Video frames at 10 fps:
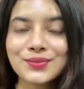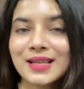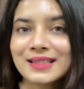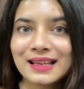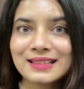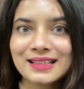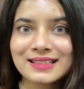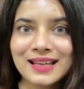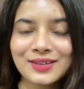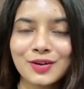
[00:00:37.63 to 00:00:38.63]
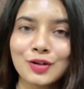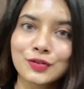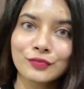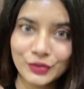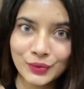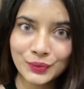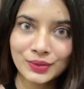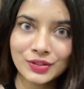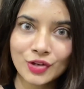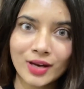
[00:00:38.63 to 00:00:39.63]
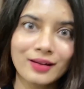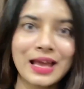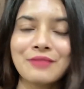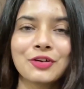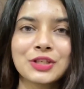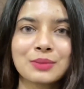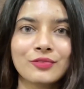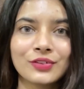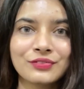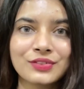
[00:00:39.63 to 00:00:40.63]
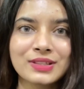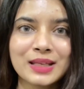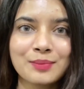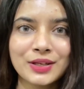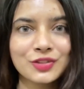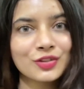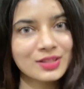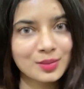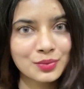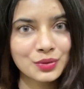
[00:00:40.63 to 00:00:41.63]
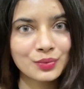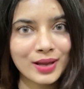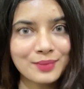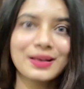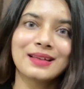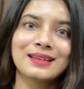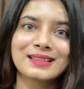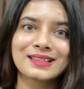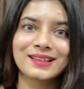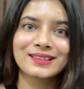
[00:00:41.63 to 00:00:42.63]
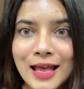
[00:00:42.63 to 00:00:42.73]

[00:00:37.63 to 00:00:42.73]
Yes, let's get started. Also, if you're new to this channel and watching me for the first time, make sure you subscribe and let's start.